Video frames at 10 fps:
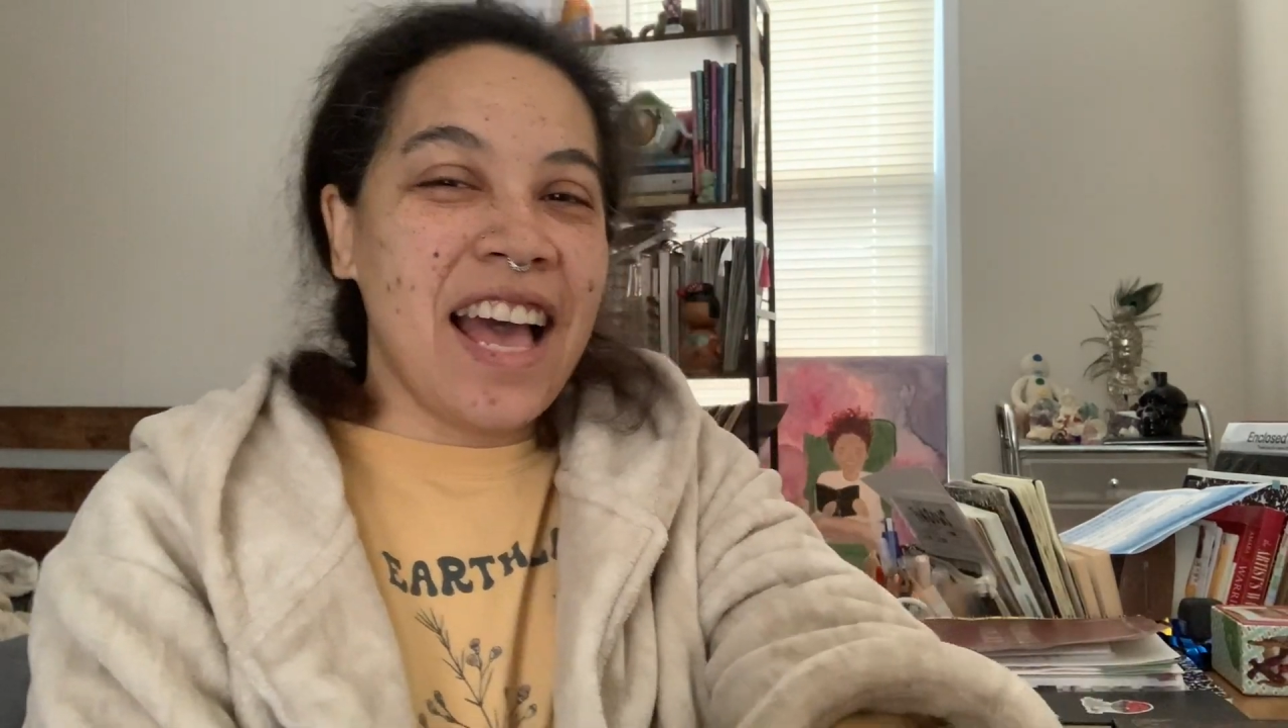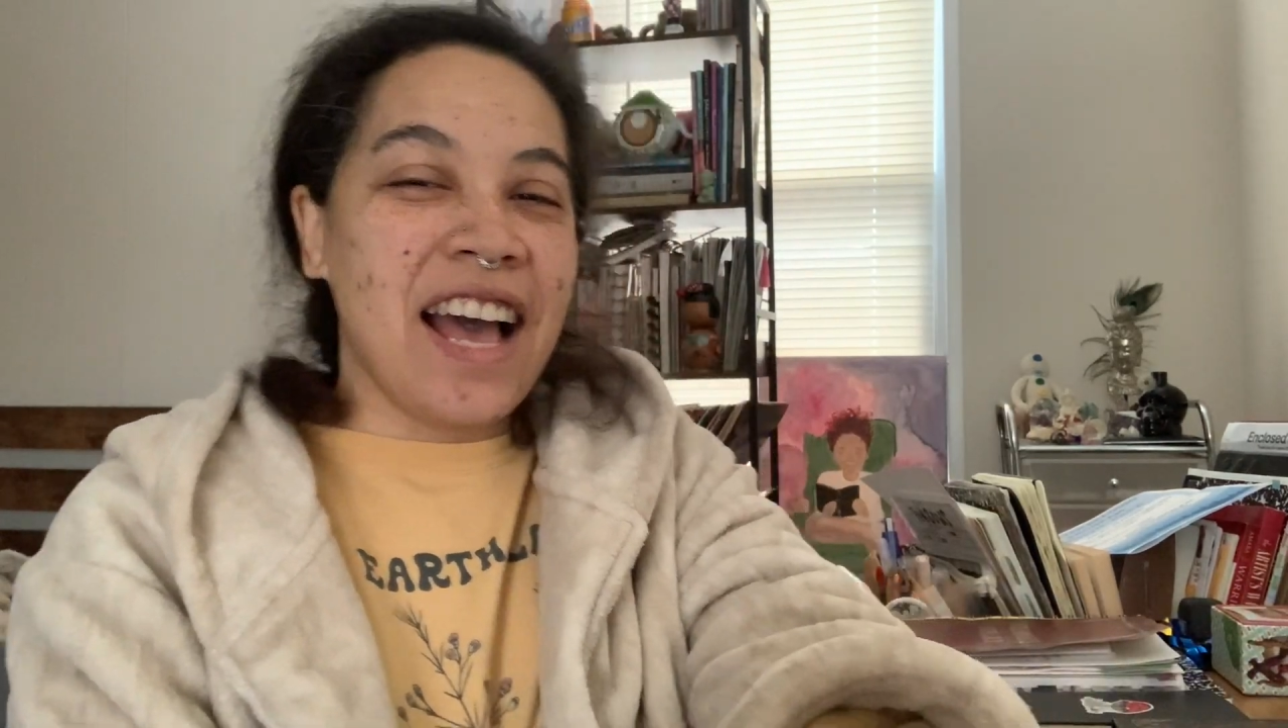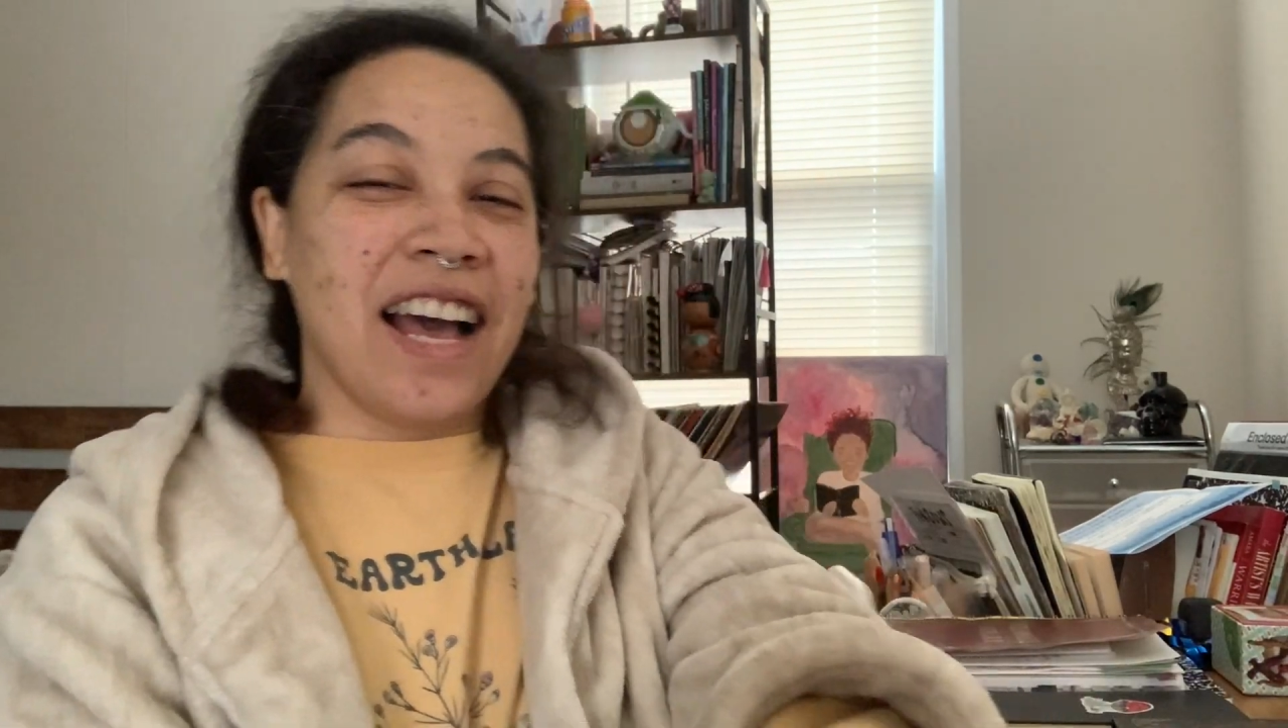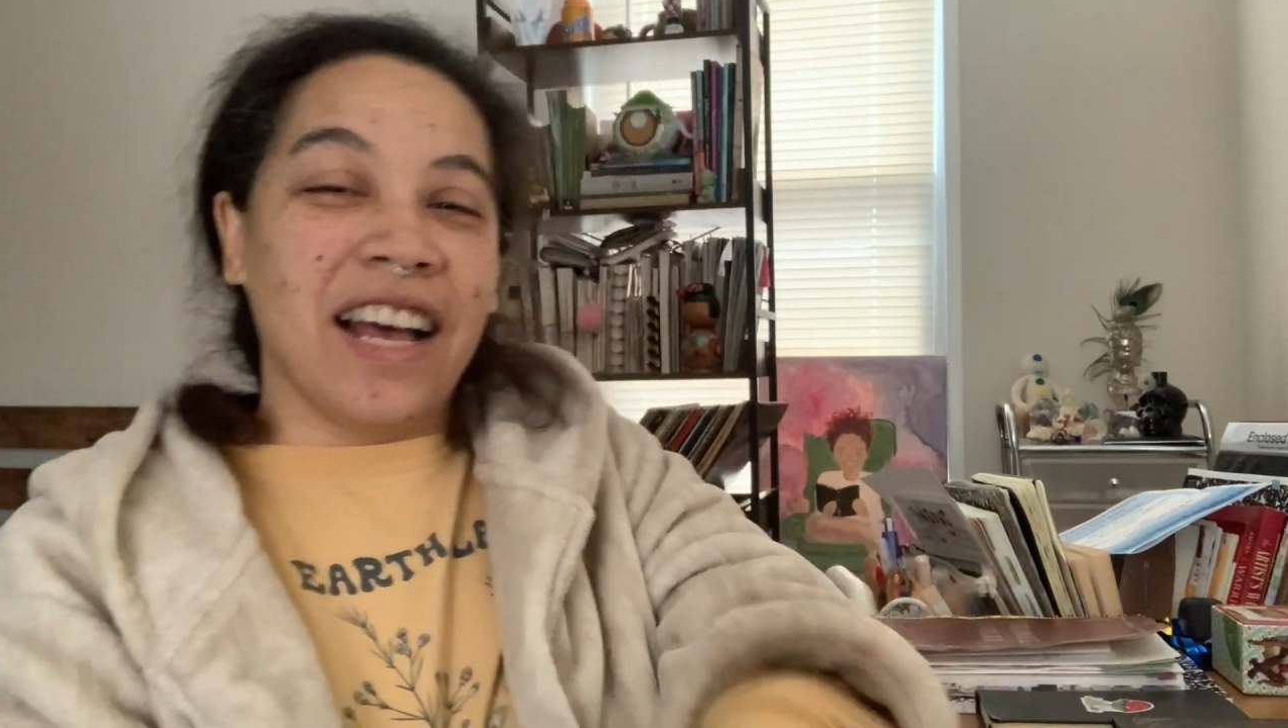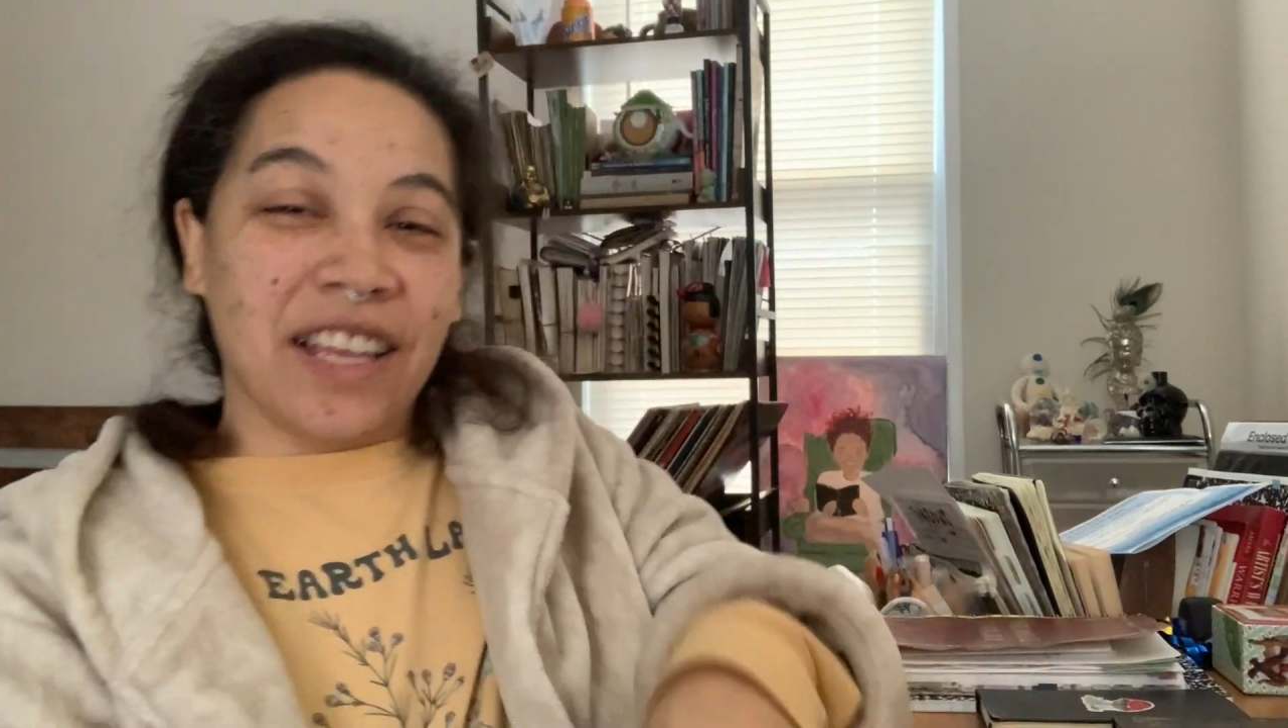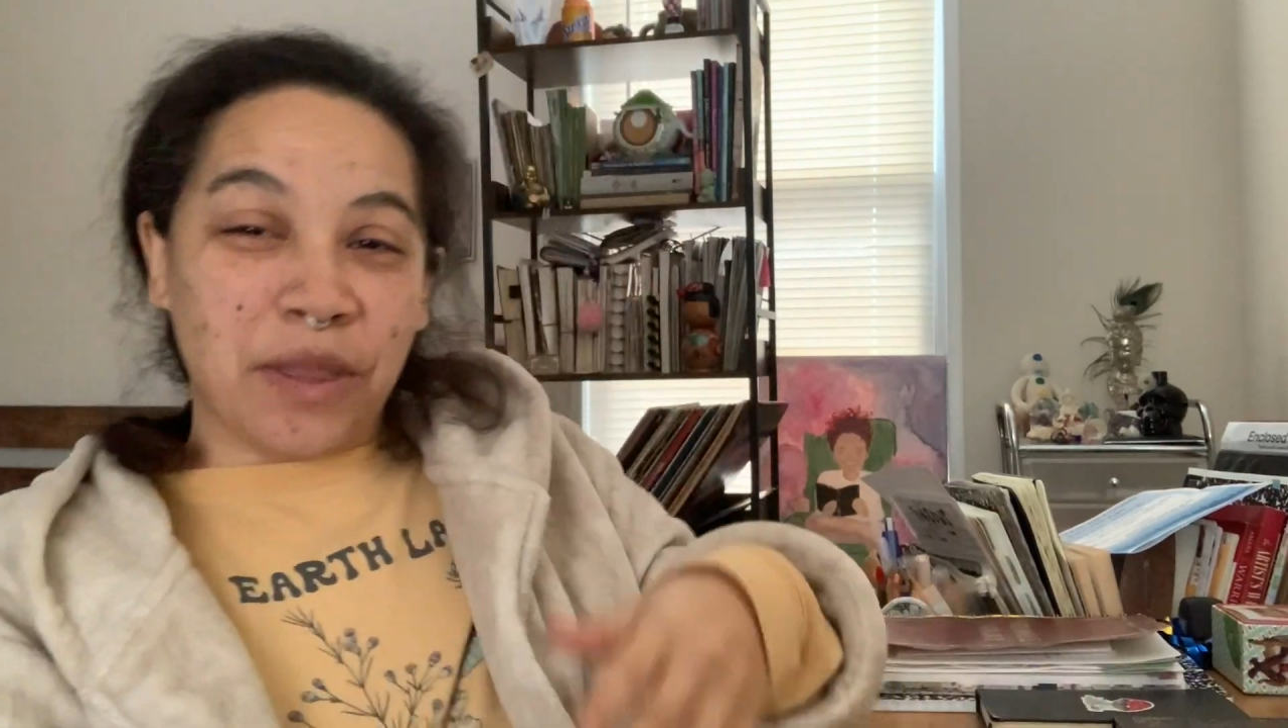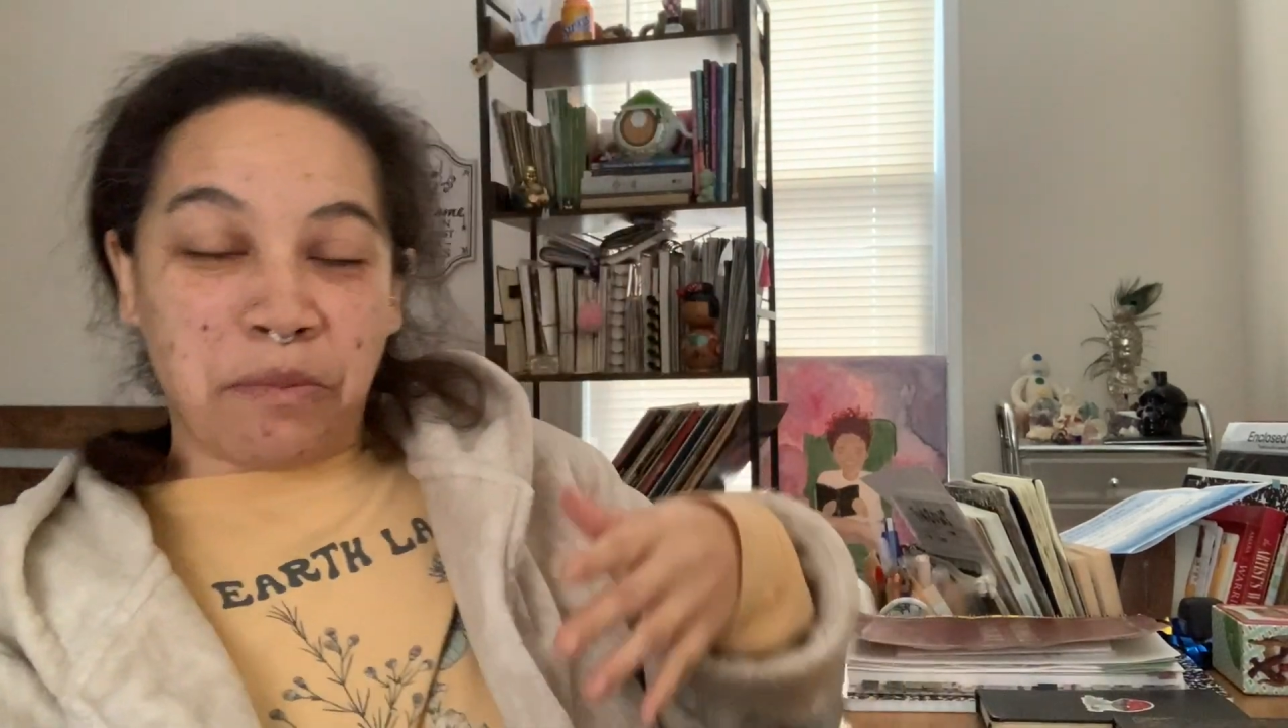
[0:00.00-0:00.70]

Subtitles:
The